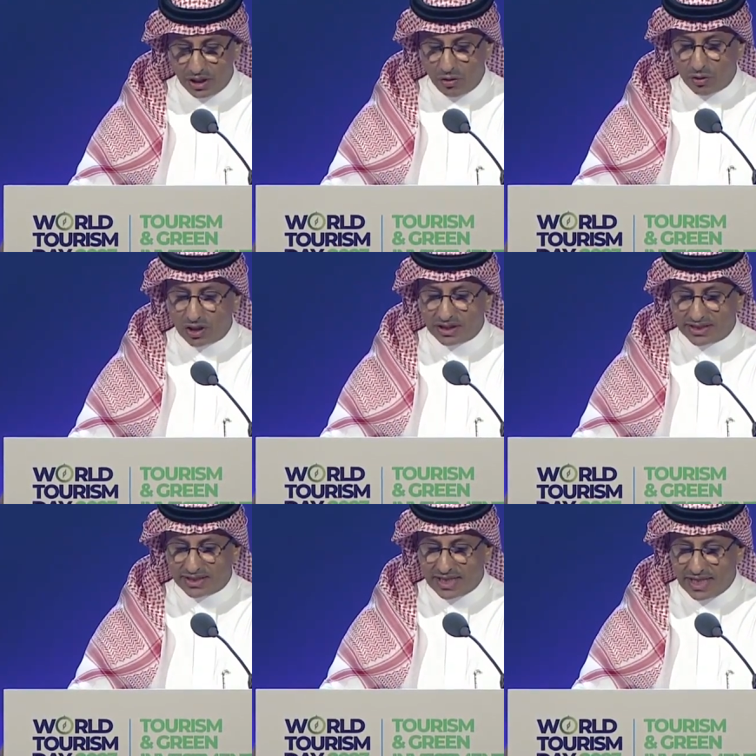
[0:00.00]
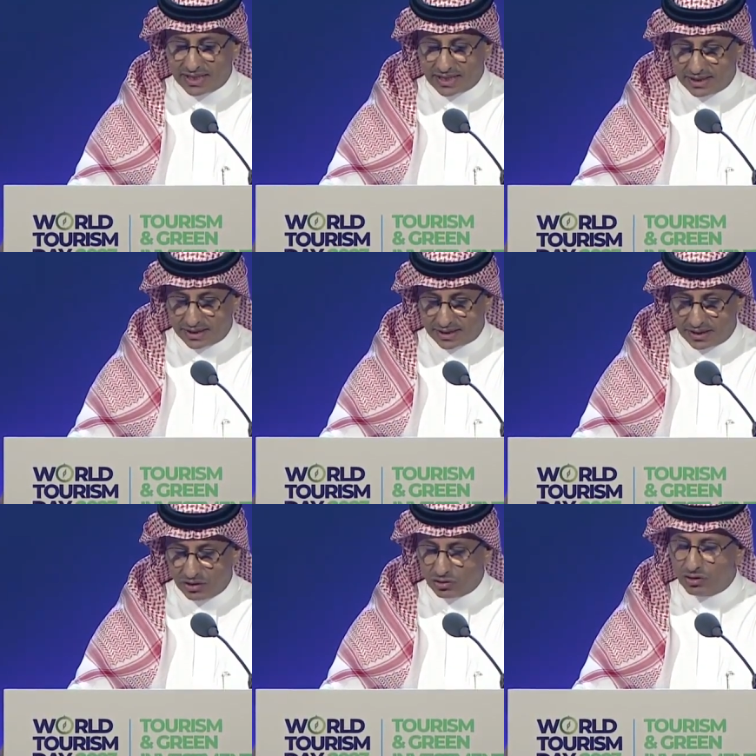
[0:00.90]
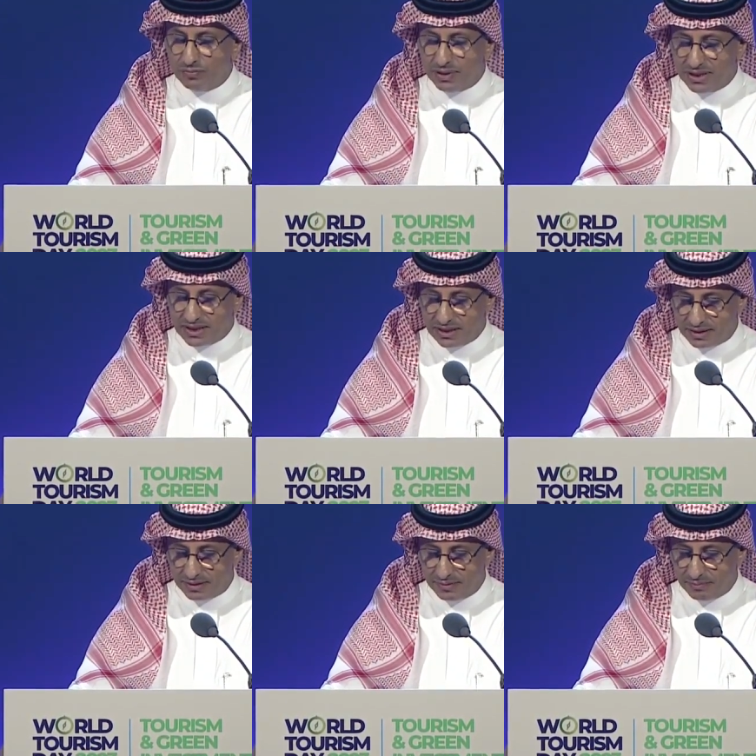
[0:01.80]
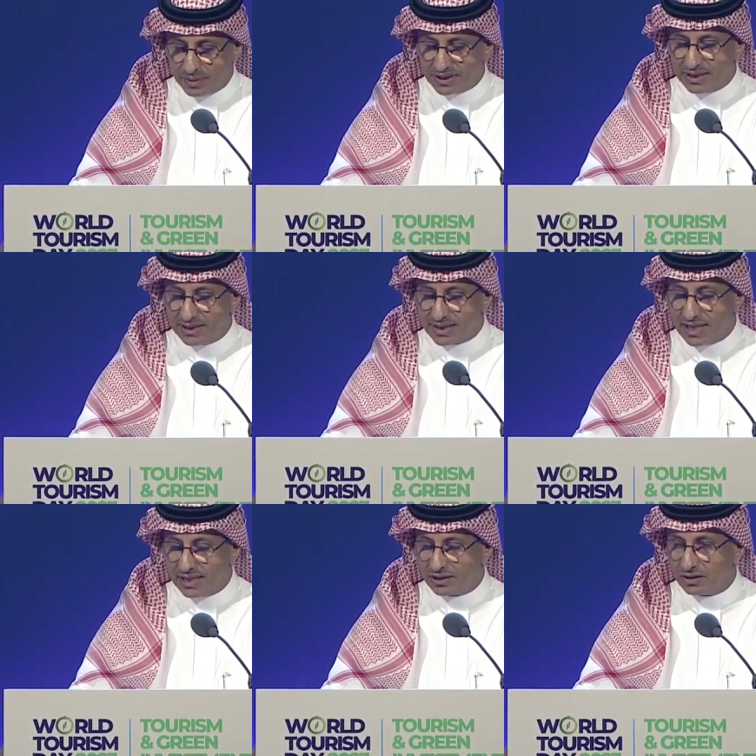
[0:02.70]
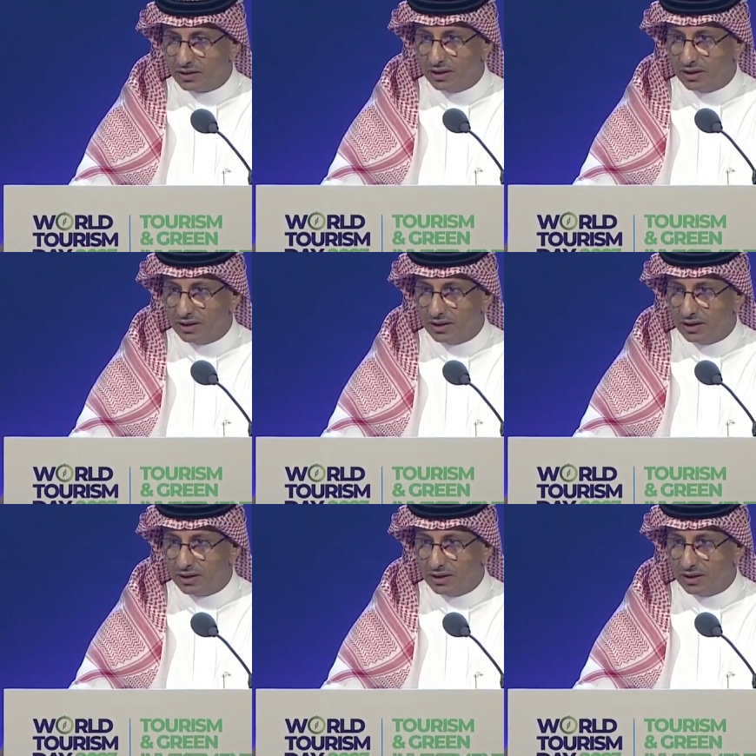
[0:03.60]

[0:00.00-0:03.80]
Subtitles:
local destinations, not competing, but instead